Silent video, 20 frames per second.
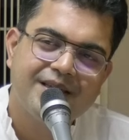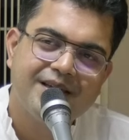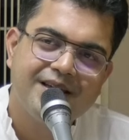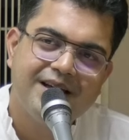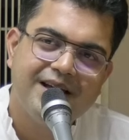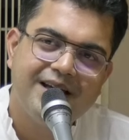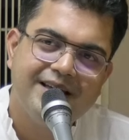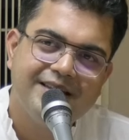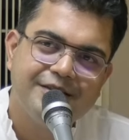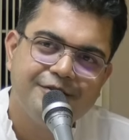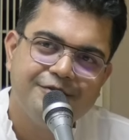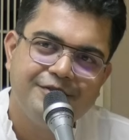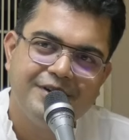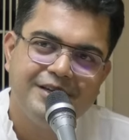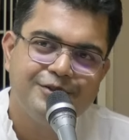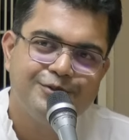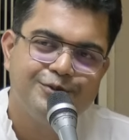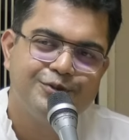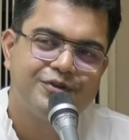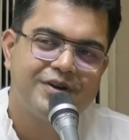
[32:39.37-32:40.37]
And the way
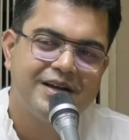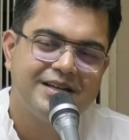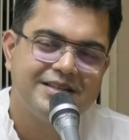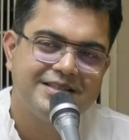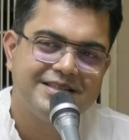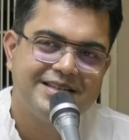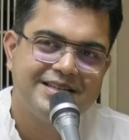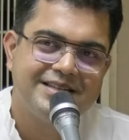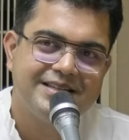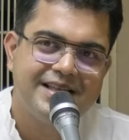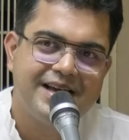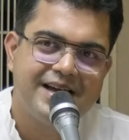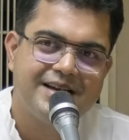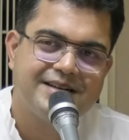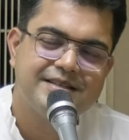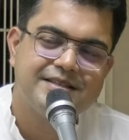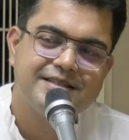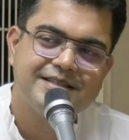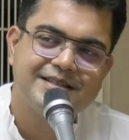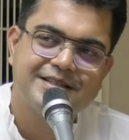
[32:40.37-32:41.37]
to transcend that
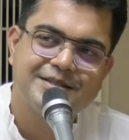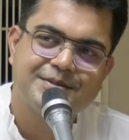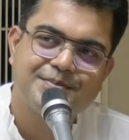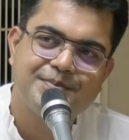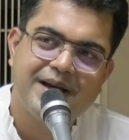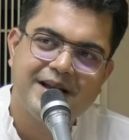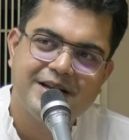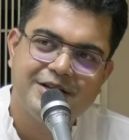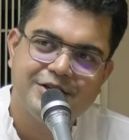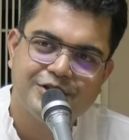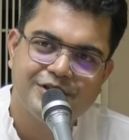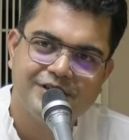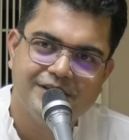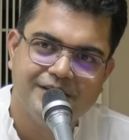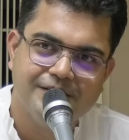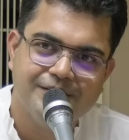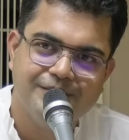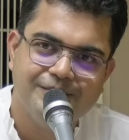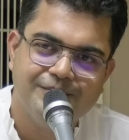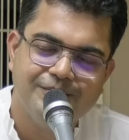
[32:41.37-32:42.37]
is
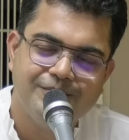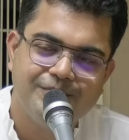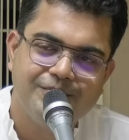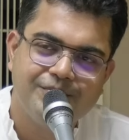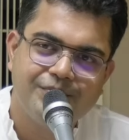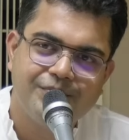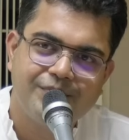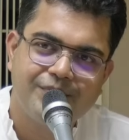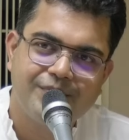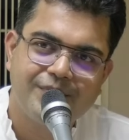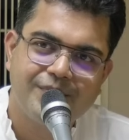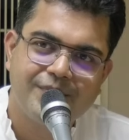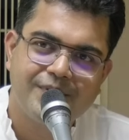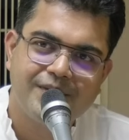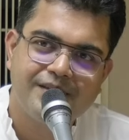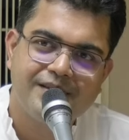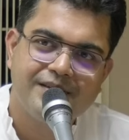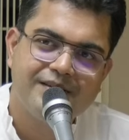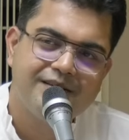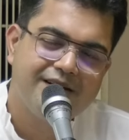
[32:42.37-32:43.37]
expansion.
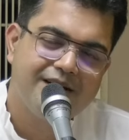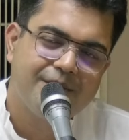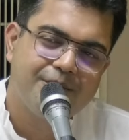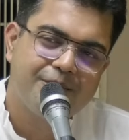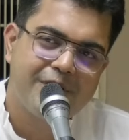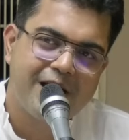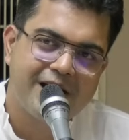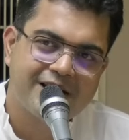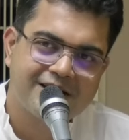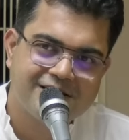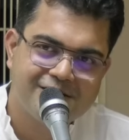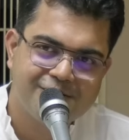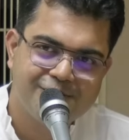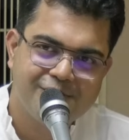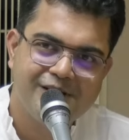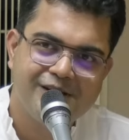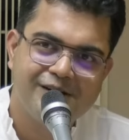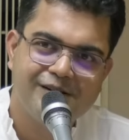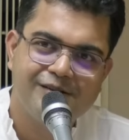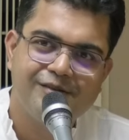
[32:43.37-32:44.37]
A
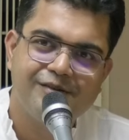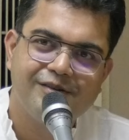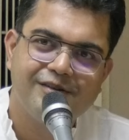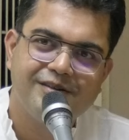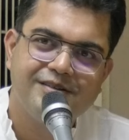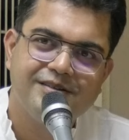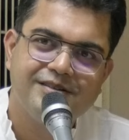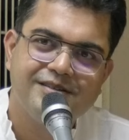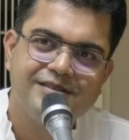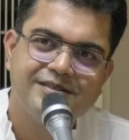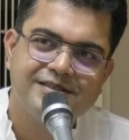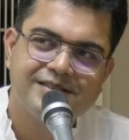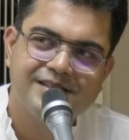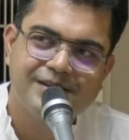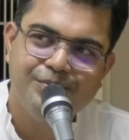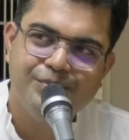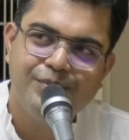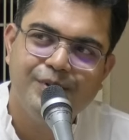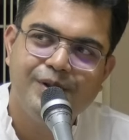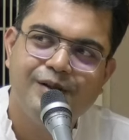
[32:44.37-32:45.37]
practical,
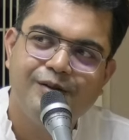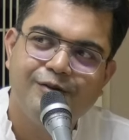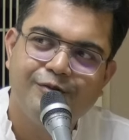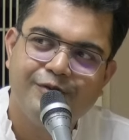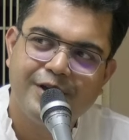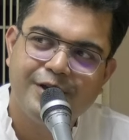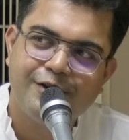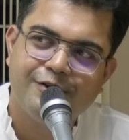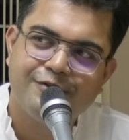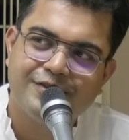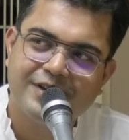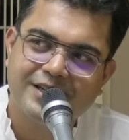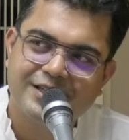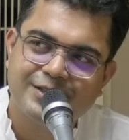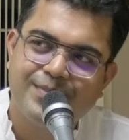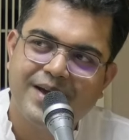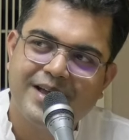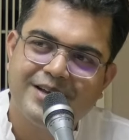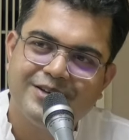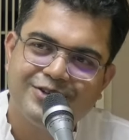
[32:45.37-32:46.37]
simple way of
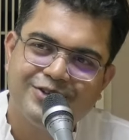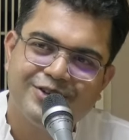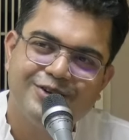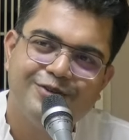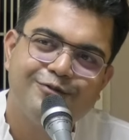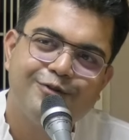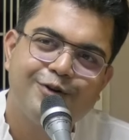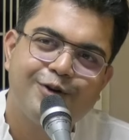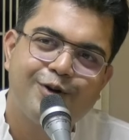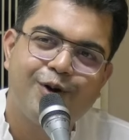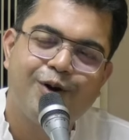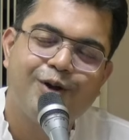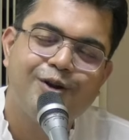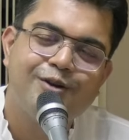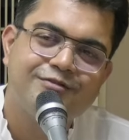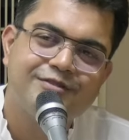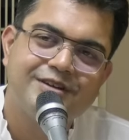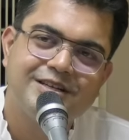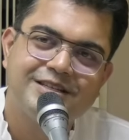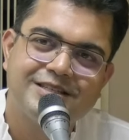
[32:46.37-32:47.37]
expansion for all
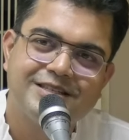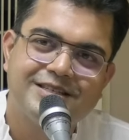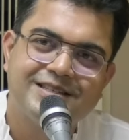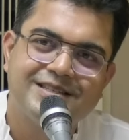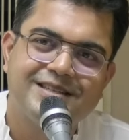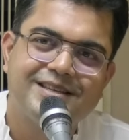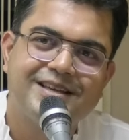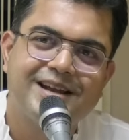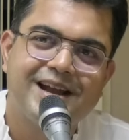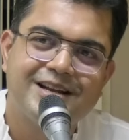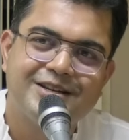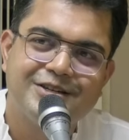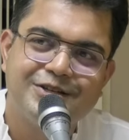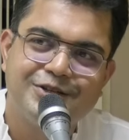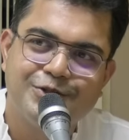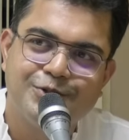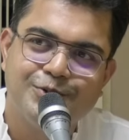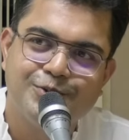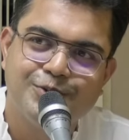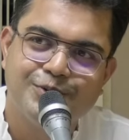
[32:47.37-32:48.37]
of us is
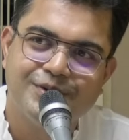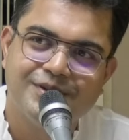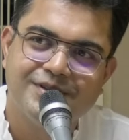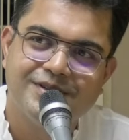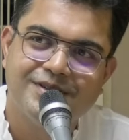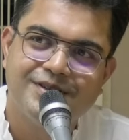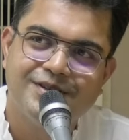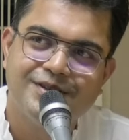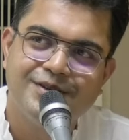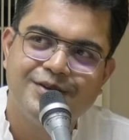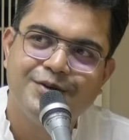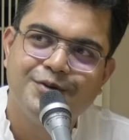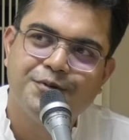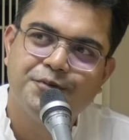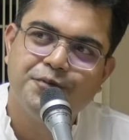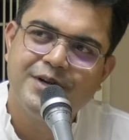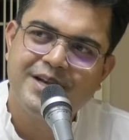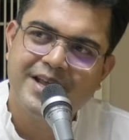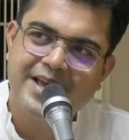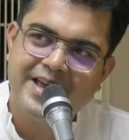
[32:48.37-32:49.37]
gratitude,
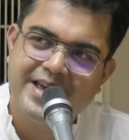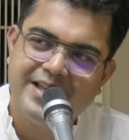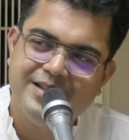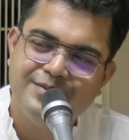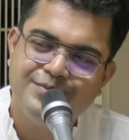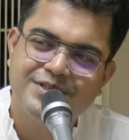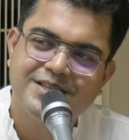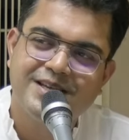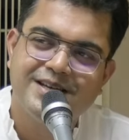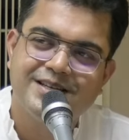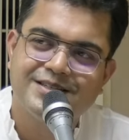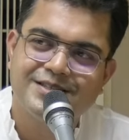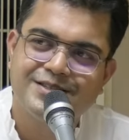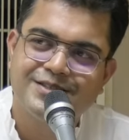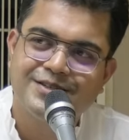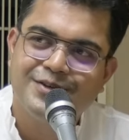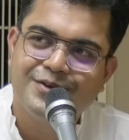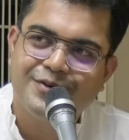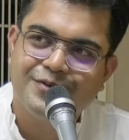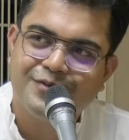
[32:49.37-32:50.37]
which helps
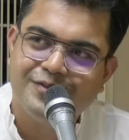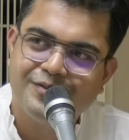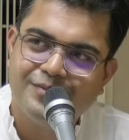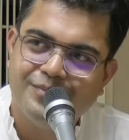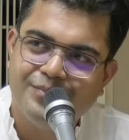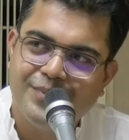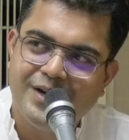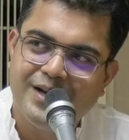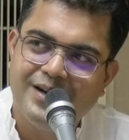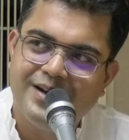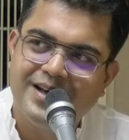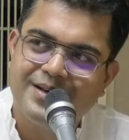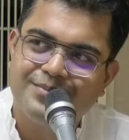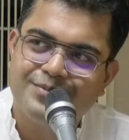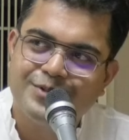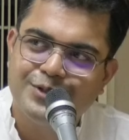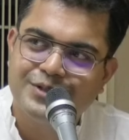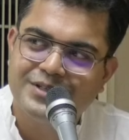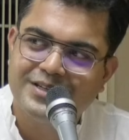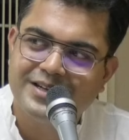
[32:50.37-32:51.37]
us build up
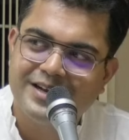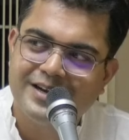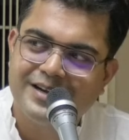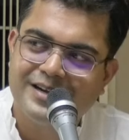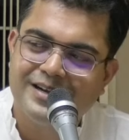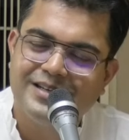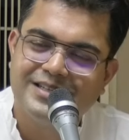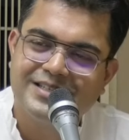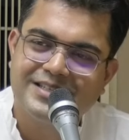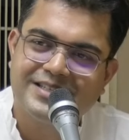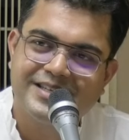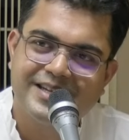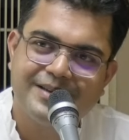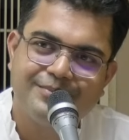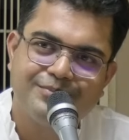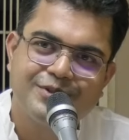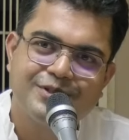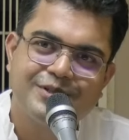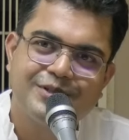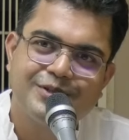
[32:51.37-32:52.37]
those little
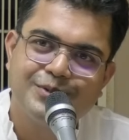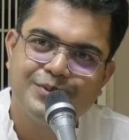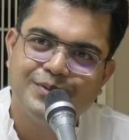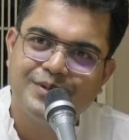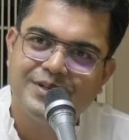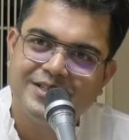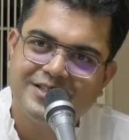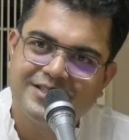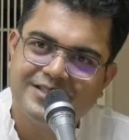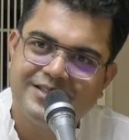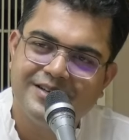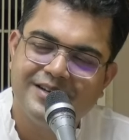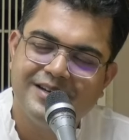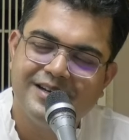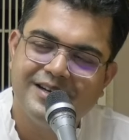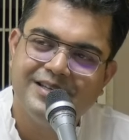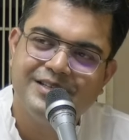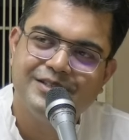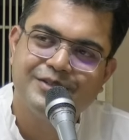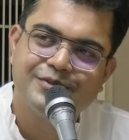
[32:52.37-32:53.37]
steps towards the
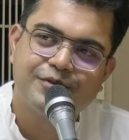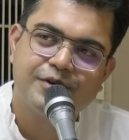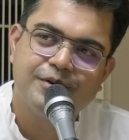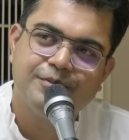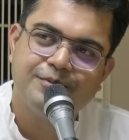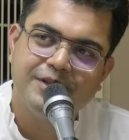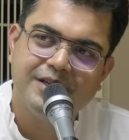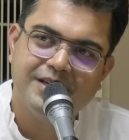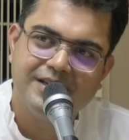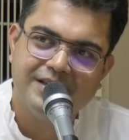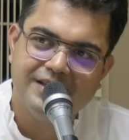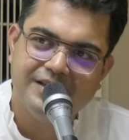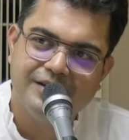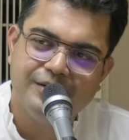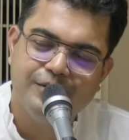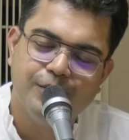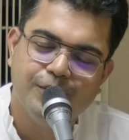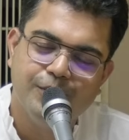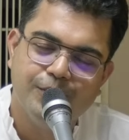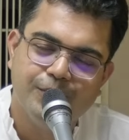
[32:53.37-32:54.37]
release from the
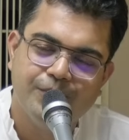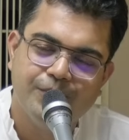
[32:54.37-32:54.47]
ego.